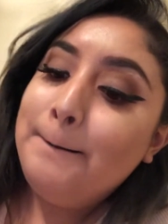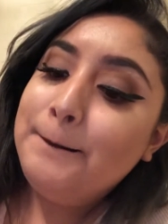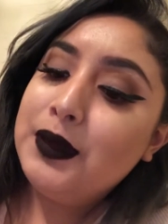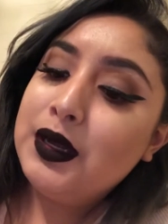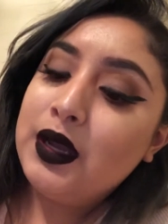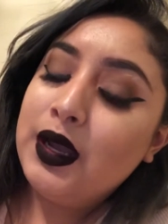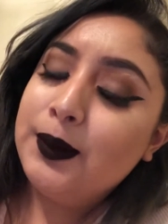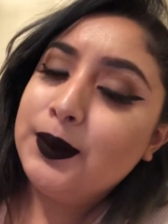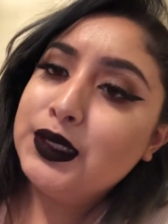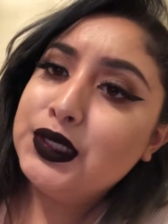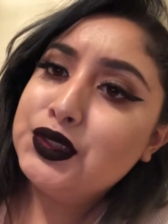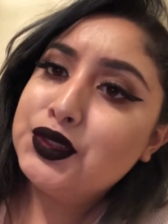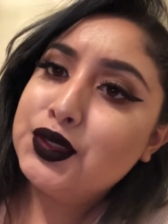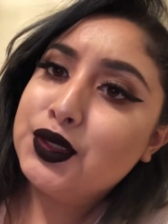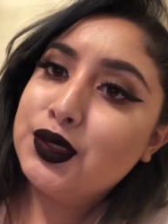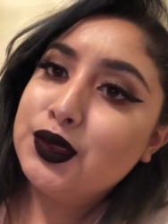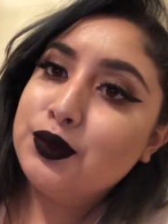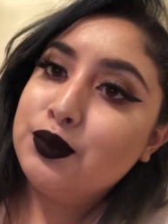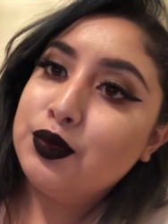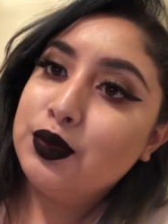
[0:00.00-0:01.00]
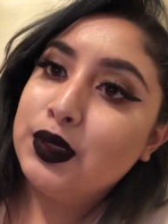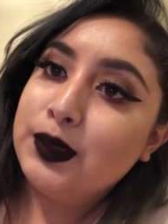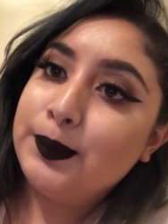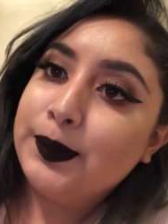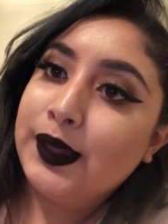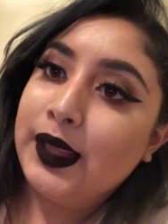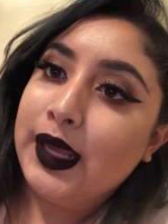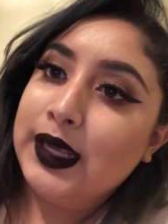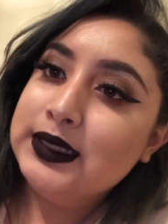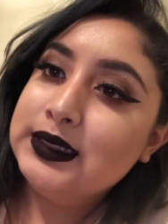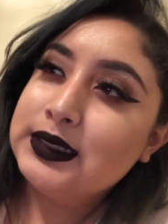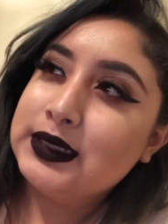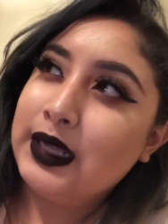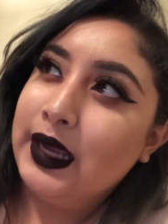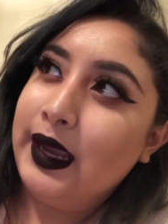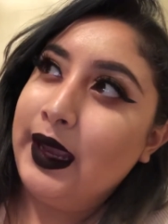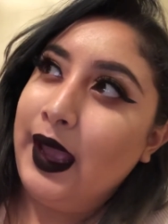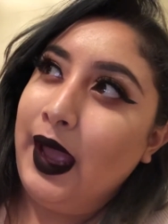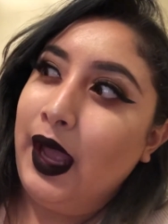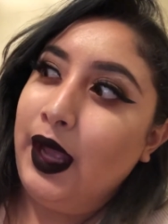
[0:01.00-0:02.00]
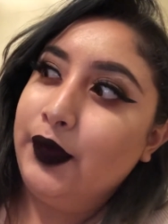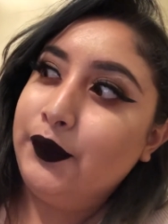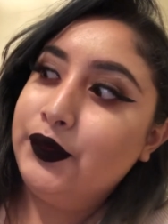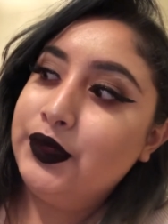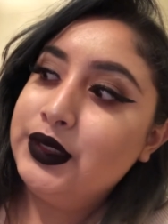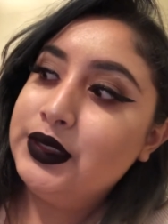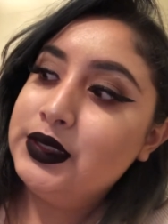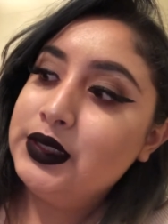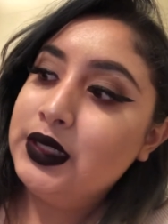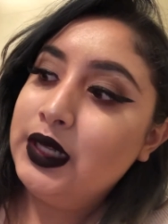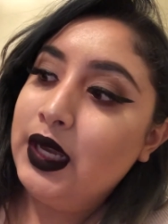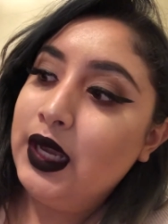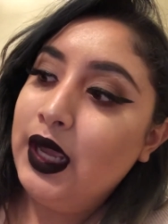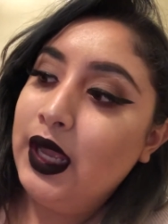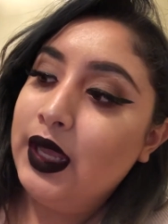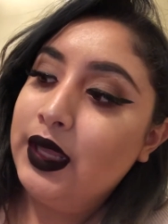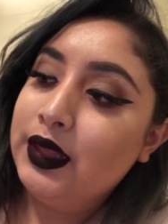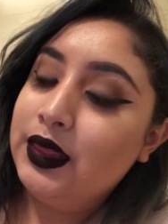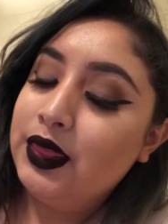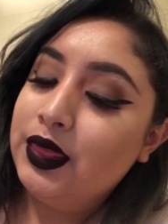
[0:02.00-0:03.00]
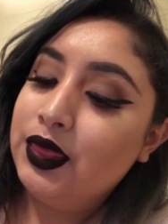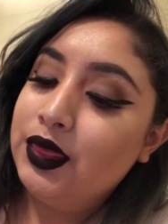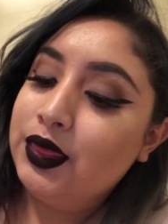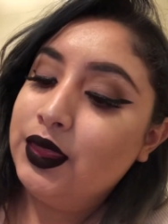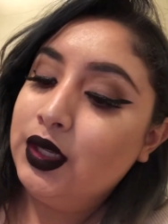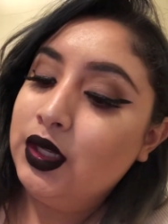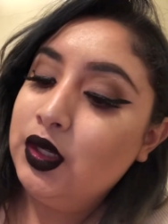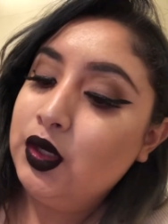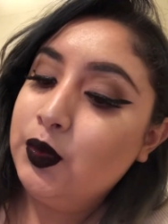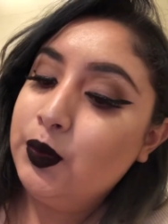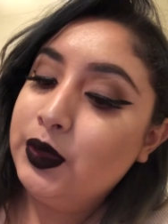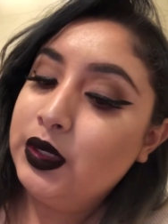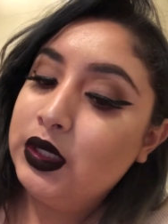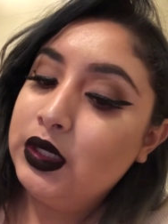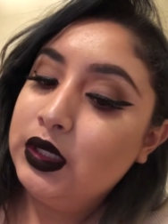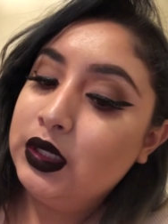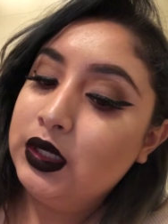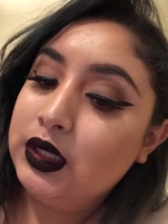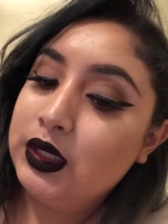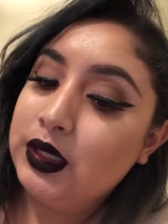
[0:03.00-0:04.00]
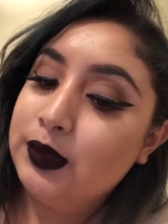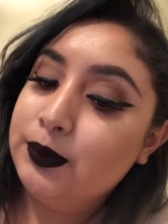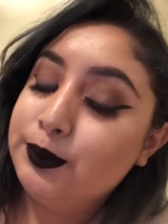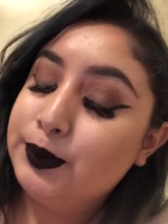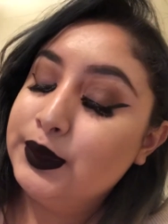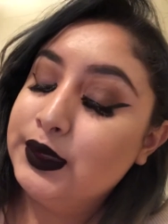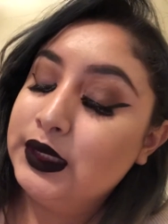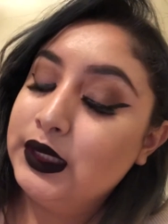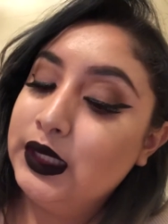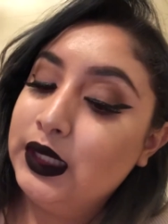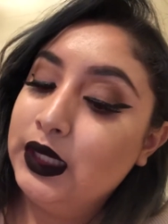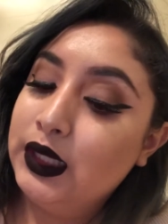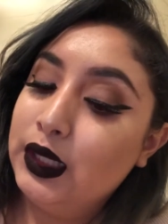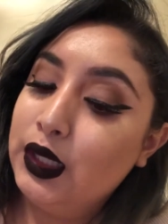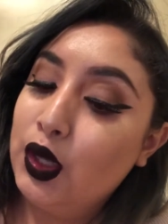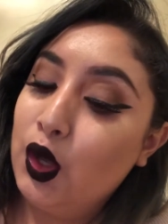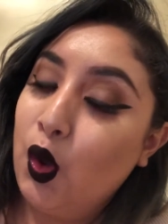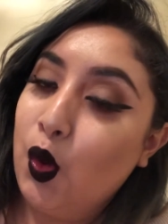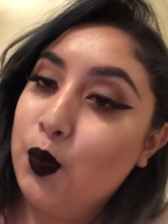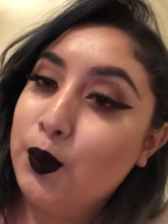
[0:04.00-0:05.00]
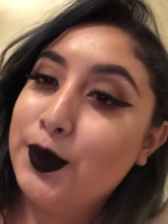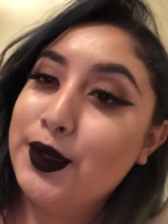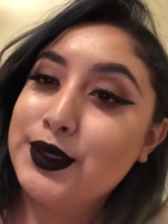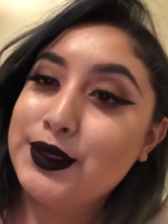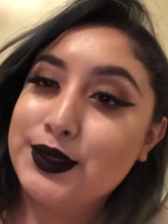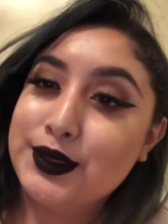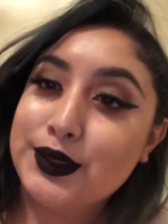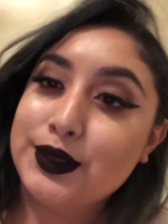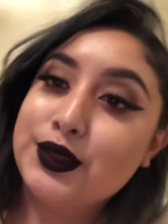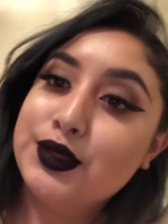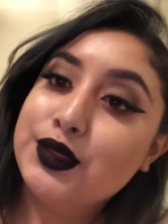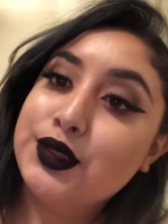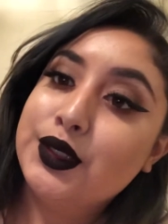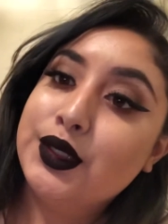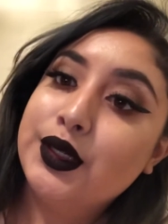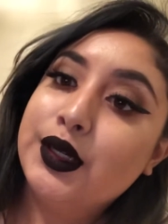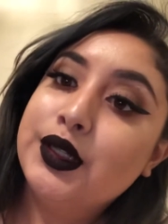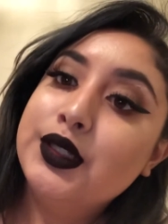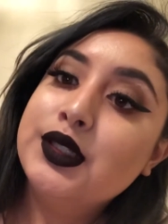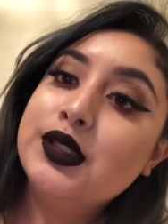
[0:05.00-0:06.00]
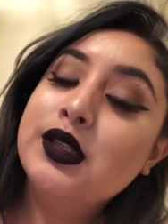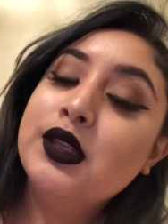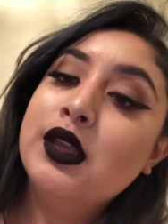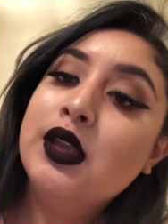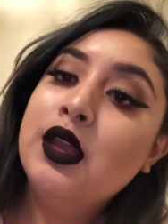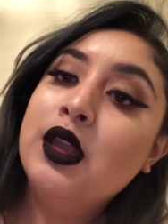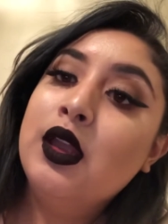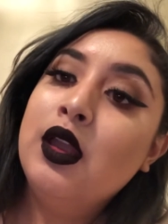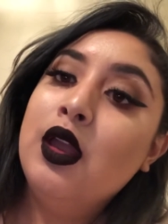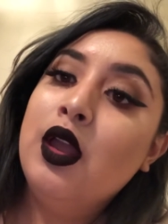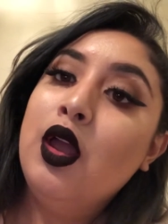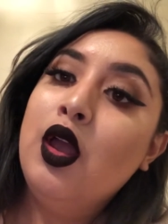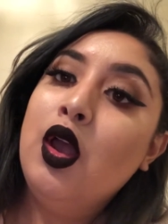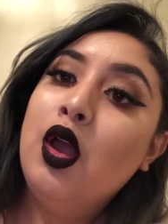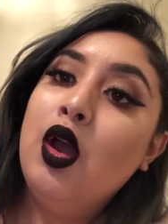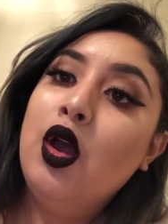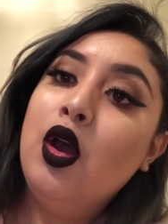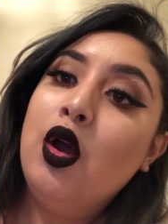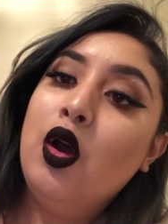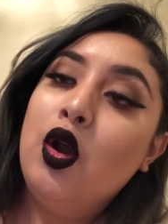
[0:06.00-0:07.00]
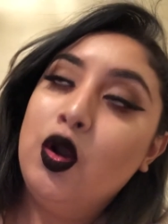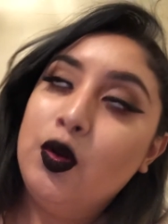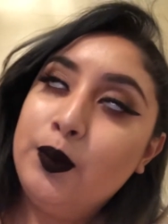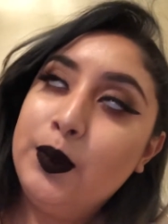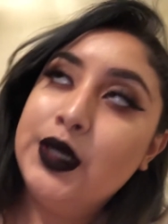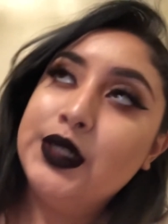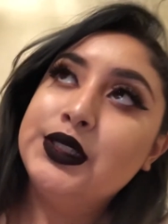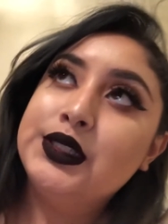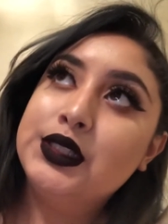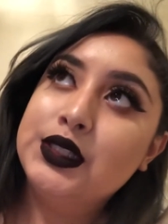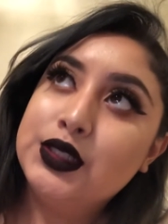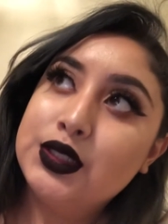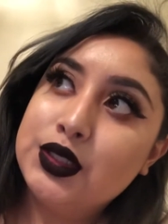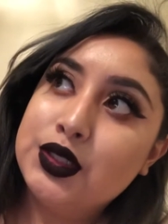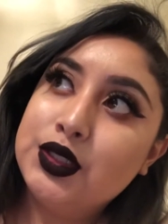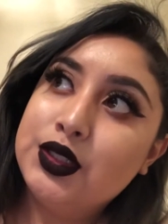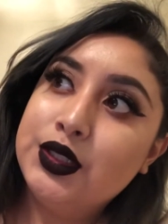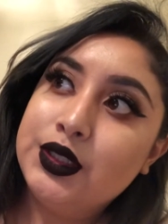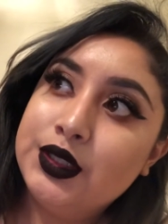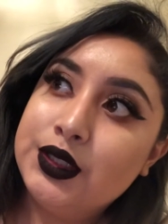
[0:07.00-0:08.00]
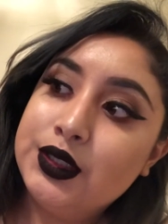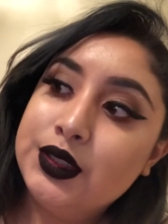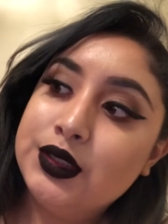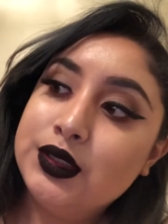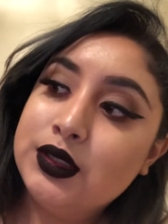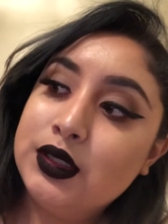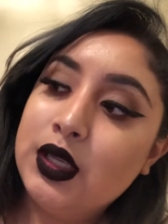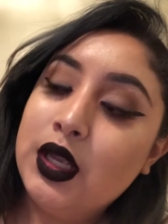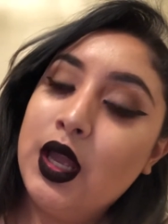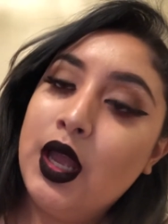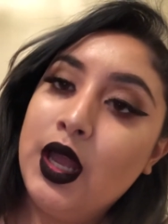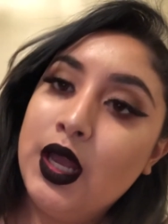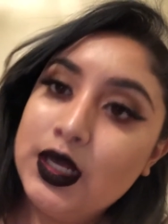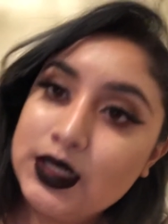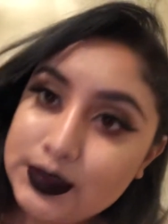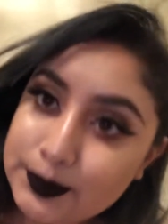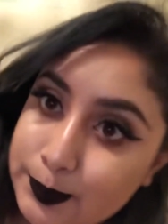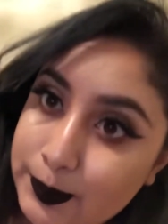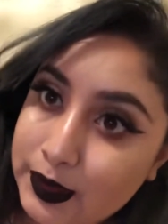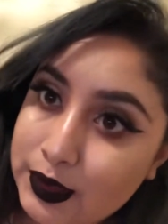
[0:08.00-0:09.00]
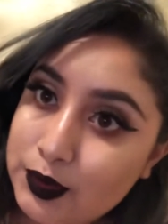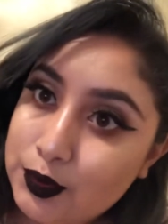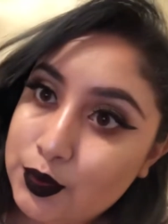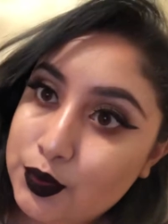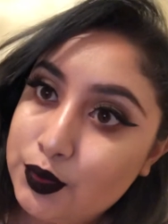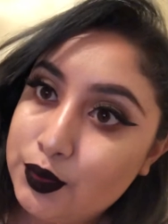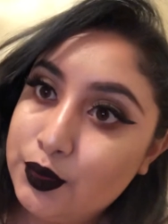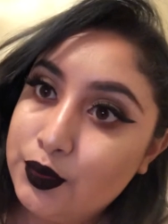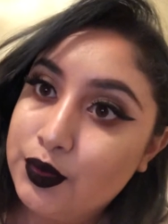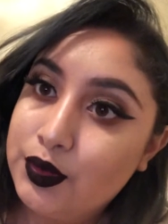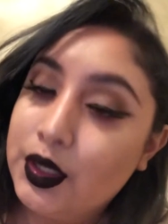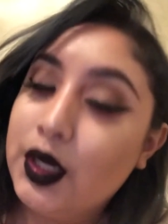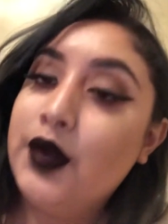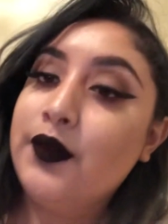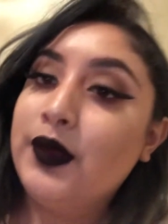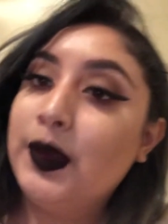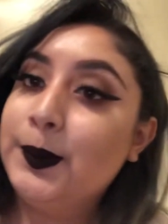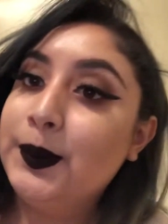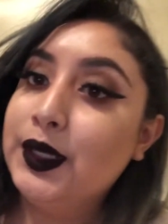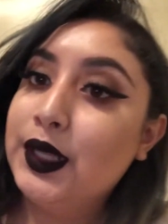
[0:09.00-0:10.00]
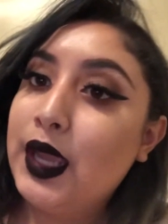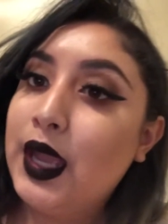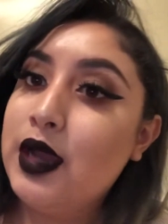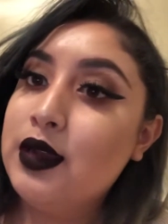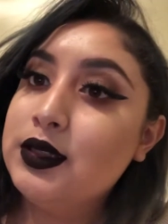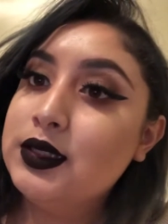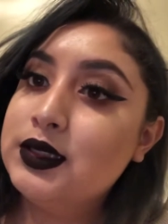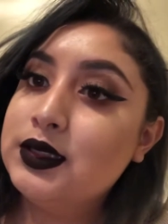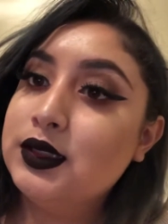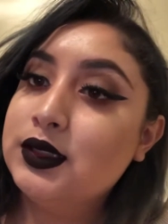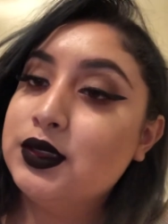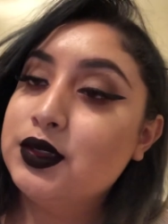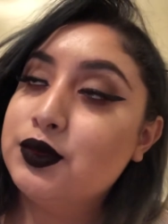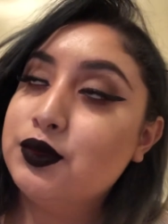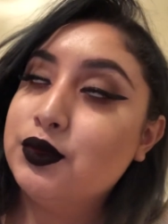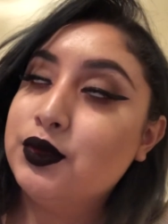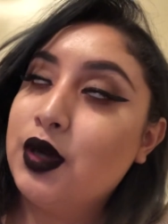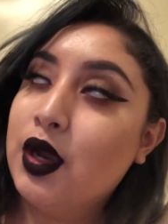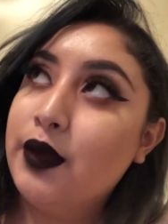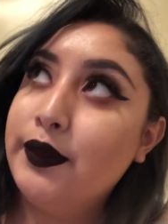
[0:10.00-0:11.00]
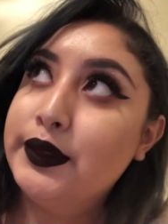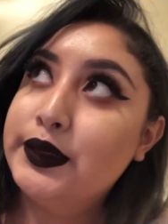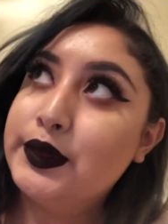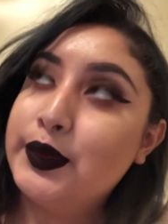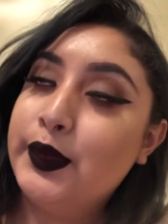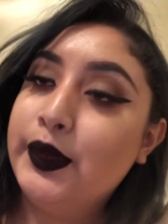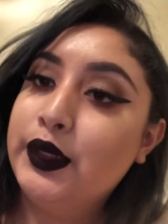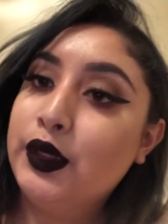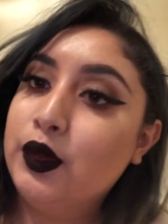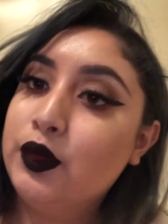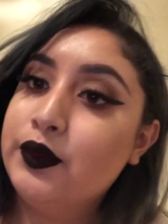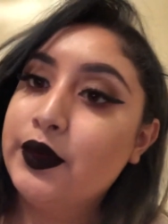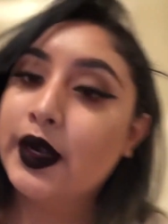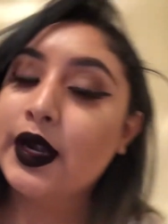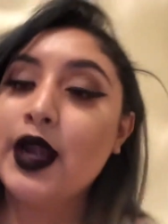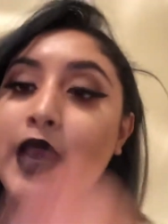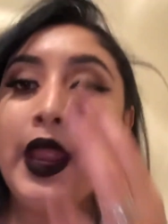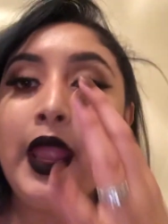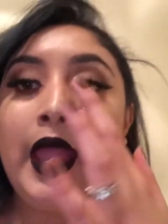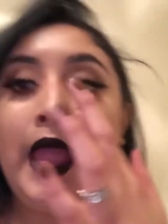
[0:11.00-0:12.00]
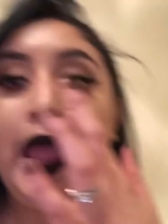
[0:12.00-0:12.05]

but I'm not sure what plans I have for today. I think we're gonna accompany Omar's sisters, Omar's sister's husband to their family house since Raleigh's going over.